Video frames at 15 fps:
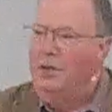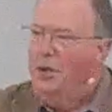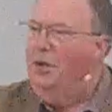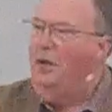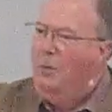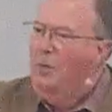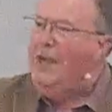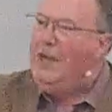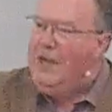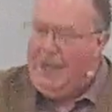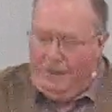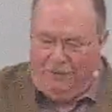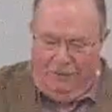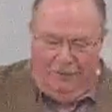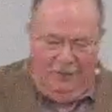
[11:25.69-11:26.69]
shouldn't we
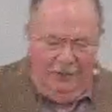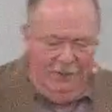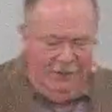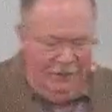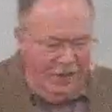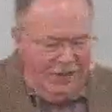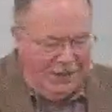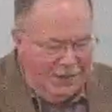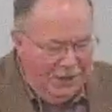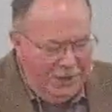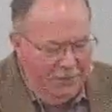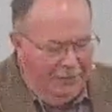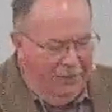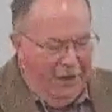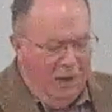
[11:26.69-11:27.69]
give Jesus
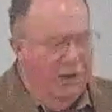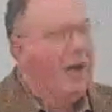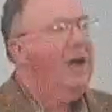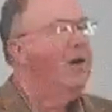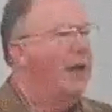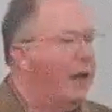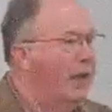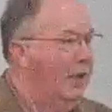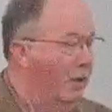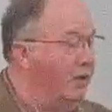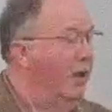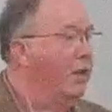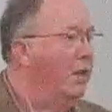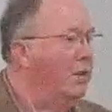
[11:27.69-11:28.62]
a fair hearing? You know,